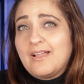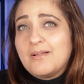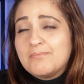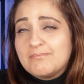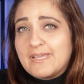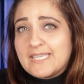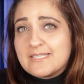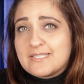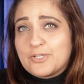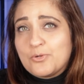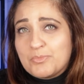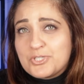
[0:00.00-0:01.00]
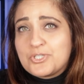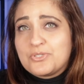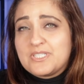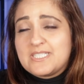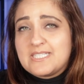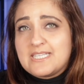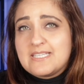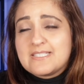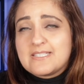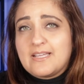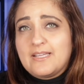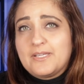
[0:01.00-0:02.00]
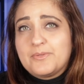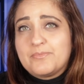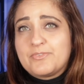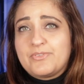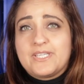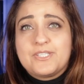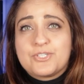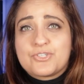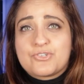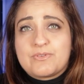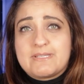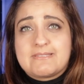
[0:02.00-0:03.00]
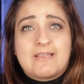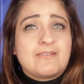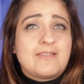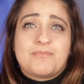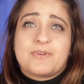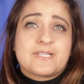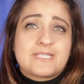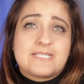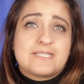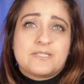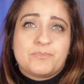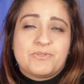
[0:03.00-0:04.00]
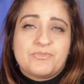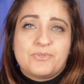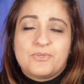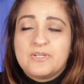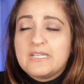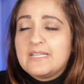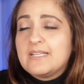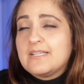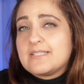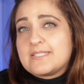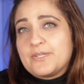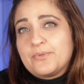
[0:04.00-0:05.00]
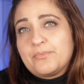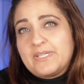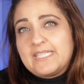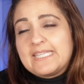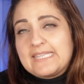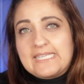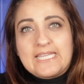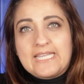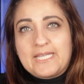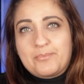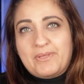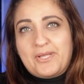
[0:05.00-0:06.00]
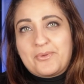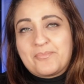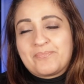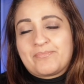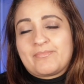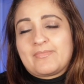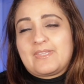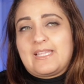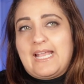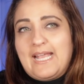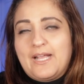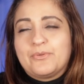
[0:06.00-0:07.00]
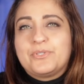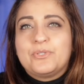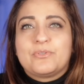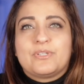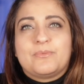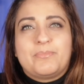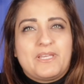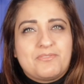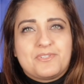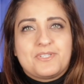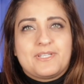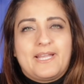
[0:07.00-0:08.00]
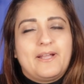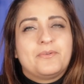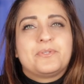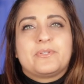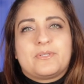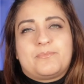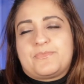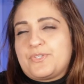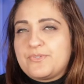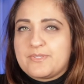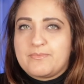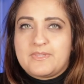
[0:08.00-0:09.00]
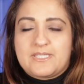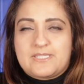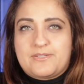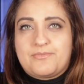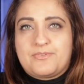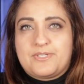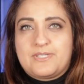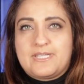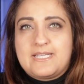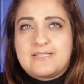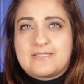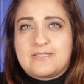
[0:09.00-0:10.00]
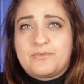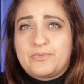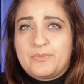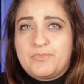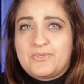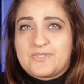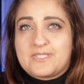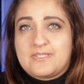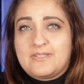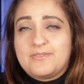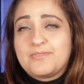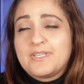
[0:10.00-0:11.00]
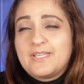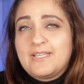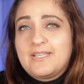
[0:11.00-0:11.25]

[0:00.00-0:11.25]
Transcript: amazing opportunities for industries that never existed before. So really thinking about how you can pivot, how you can do something different is a real positive.